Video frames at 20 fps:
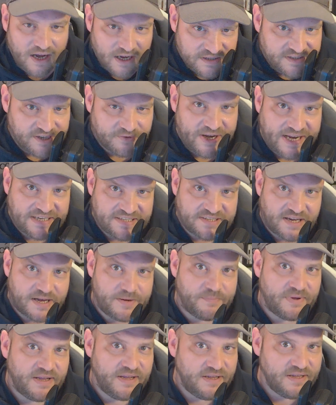Until next
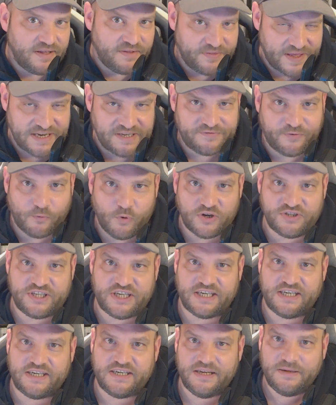time, thanks for
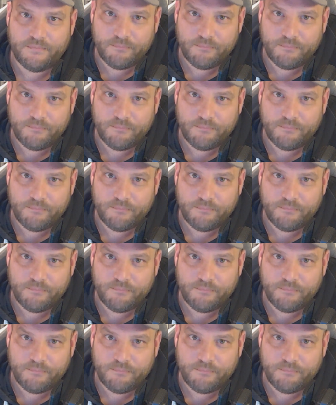watching,